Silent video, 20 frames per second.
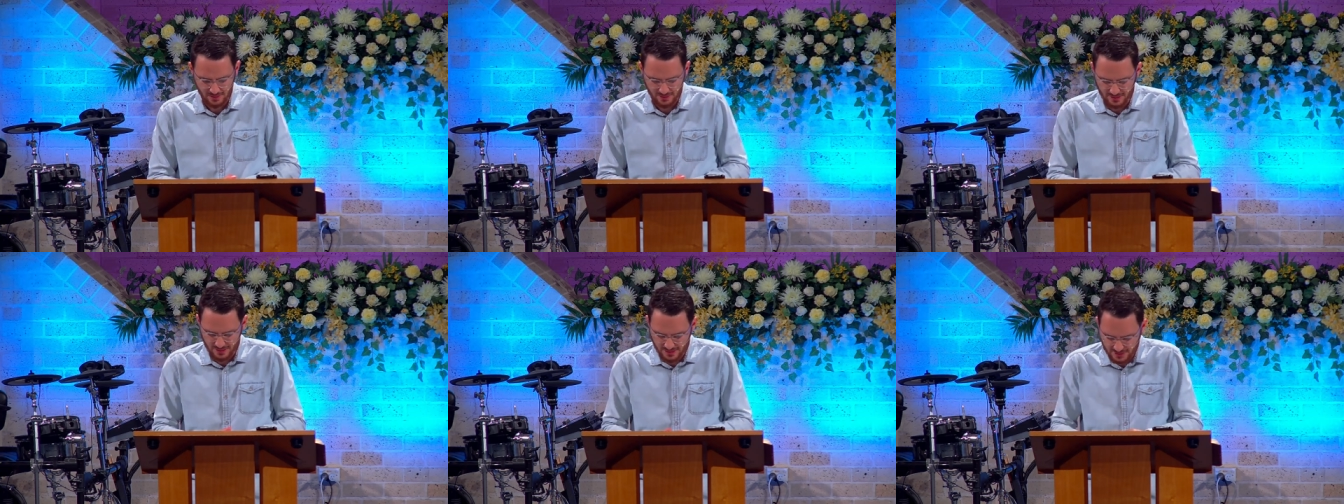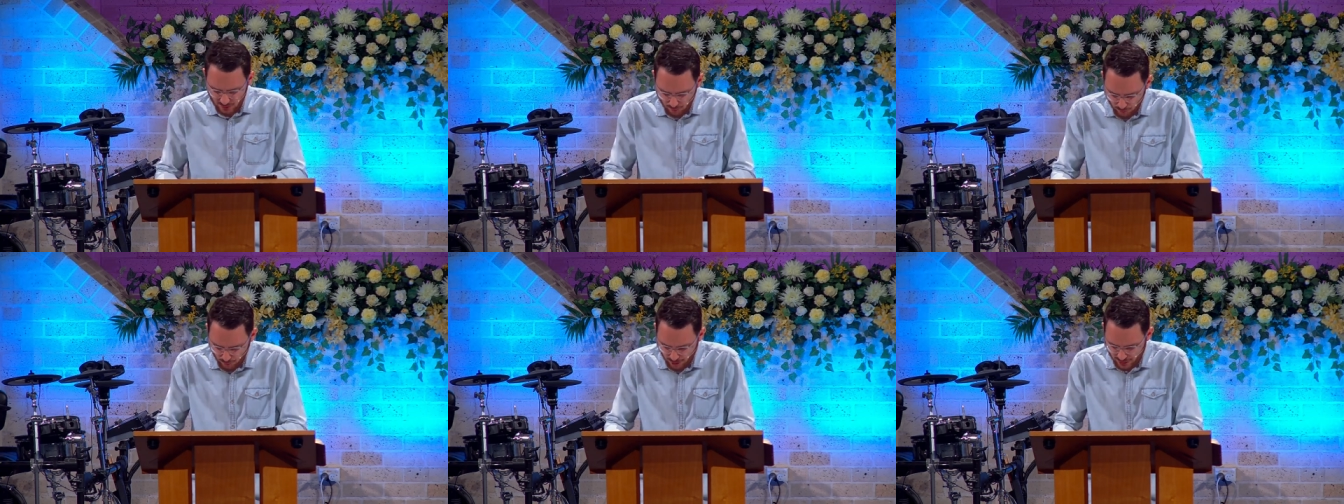
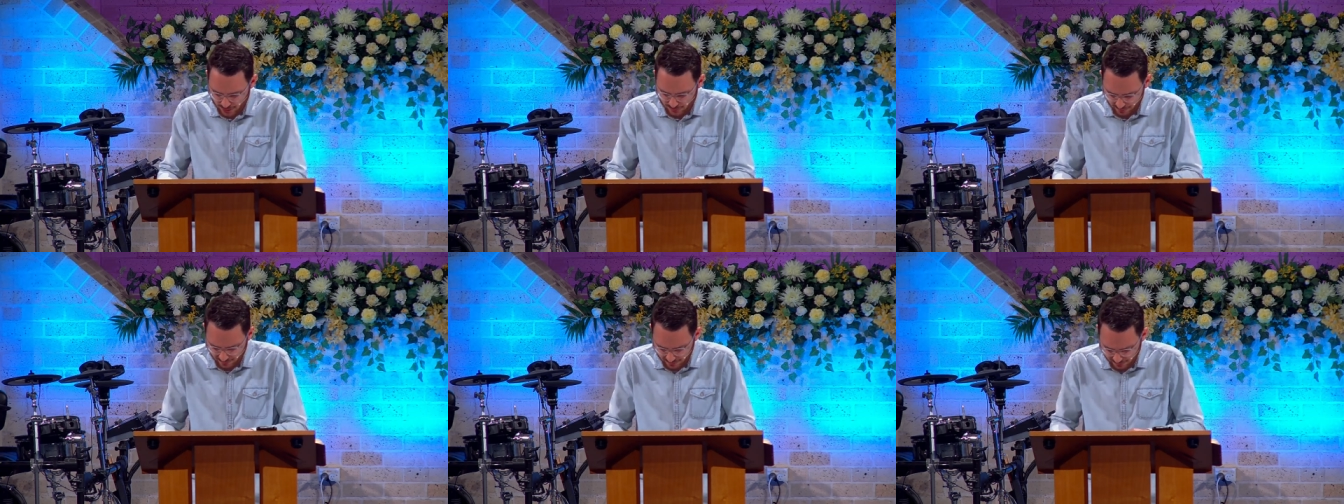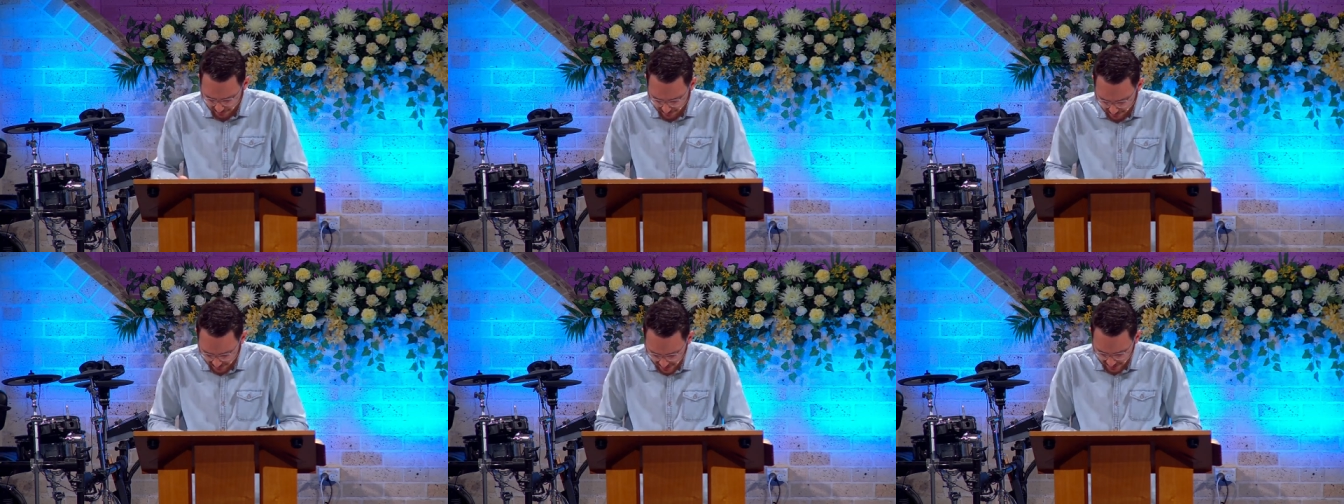These are words from
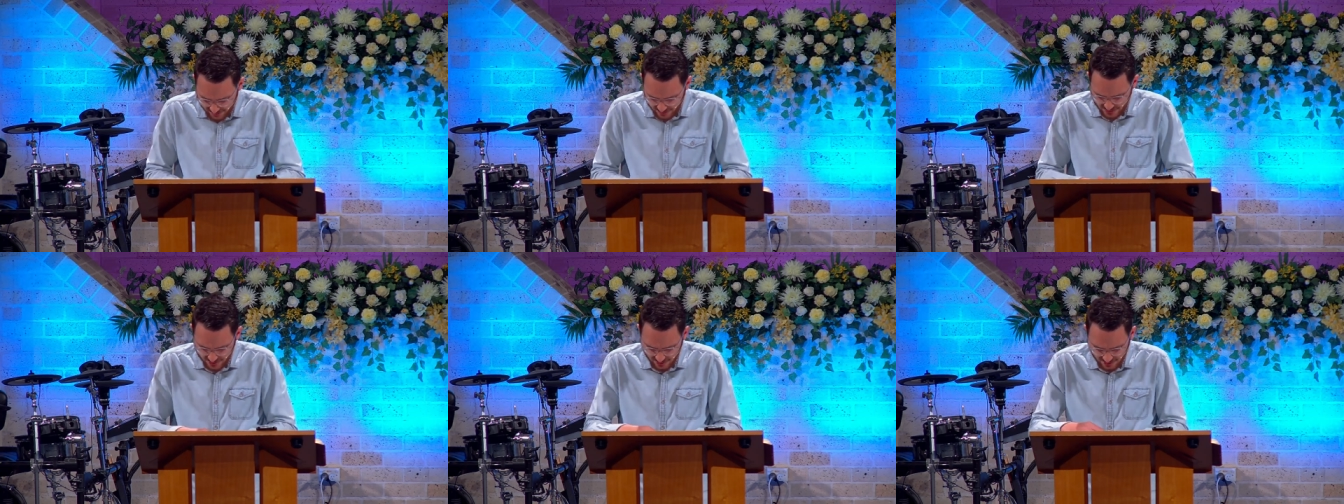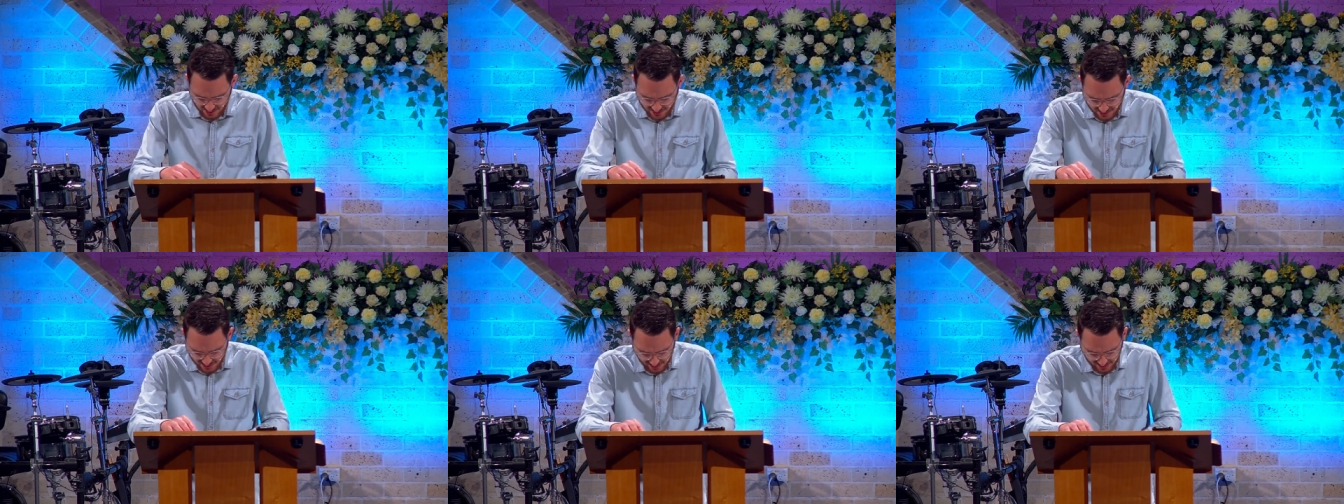the Father to
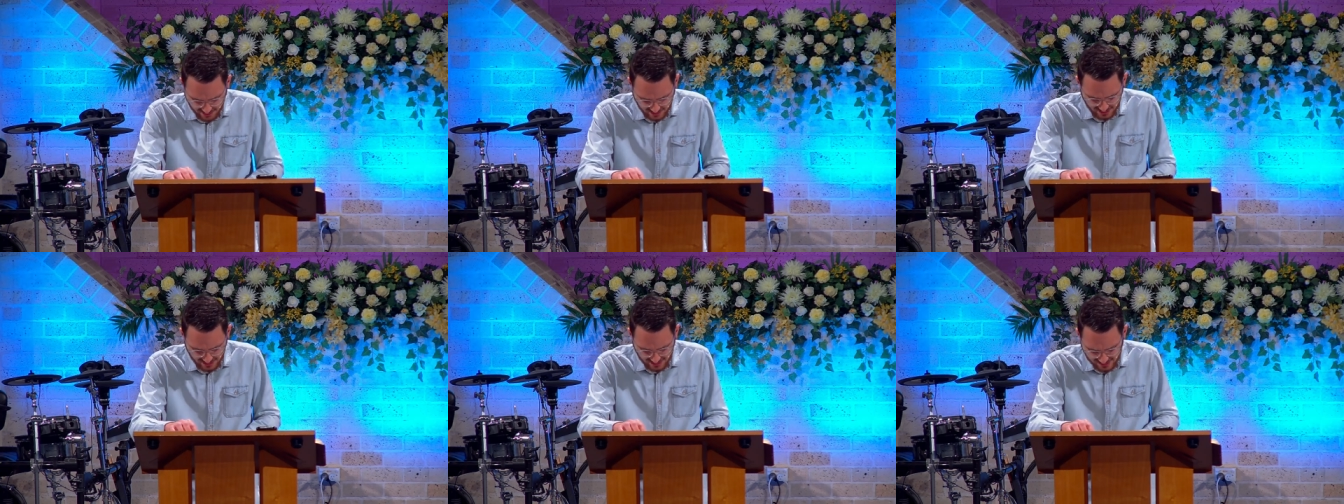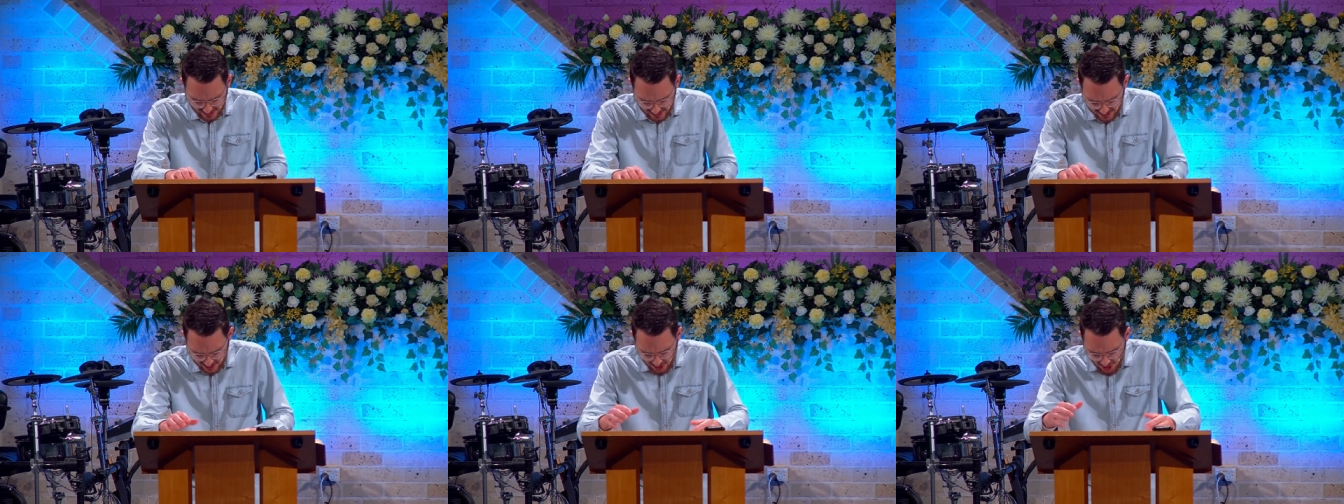the Son, and he
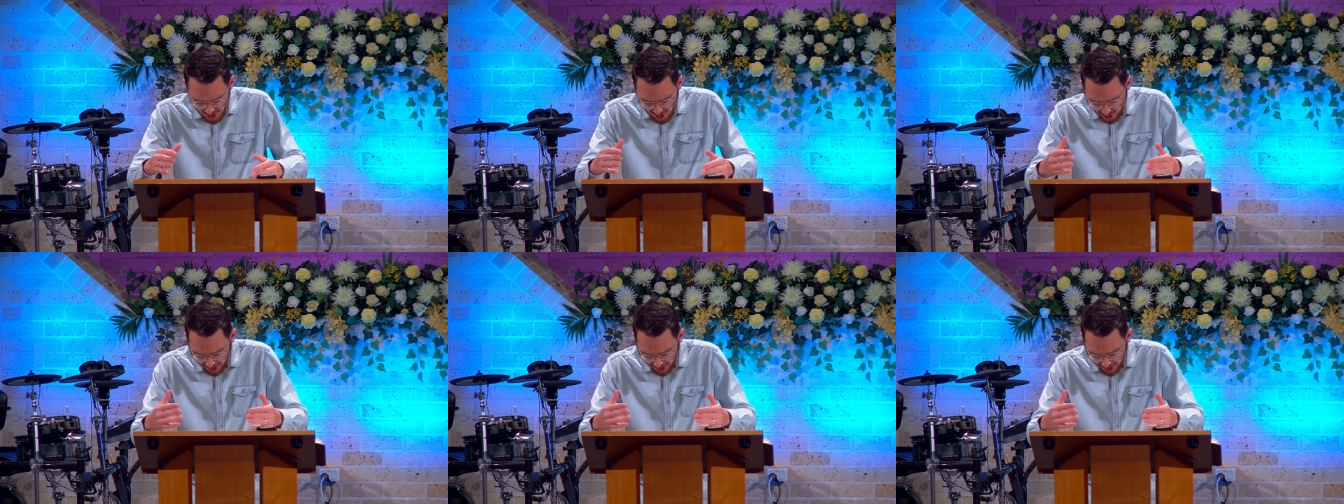says,